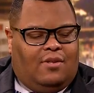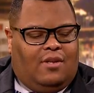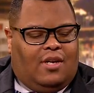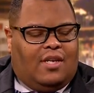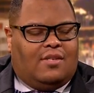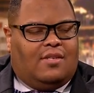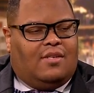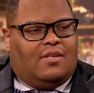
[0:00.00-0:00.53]
look
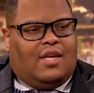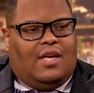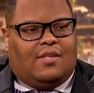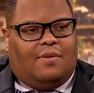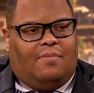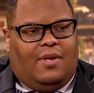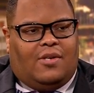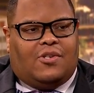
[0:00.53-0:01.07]
at this as a
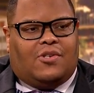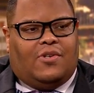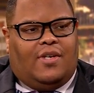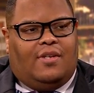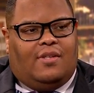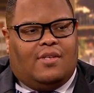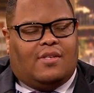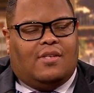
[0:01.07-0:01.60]
ministry.
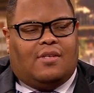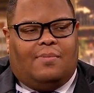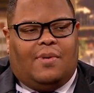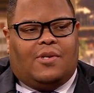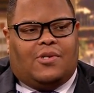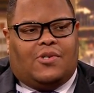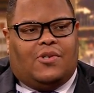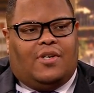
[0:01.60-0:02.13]
This is a
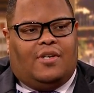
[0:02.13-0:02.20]
ministry.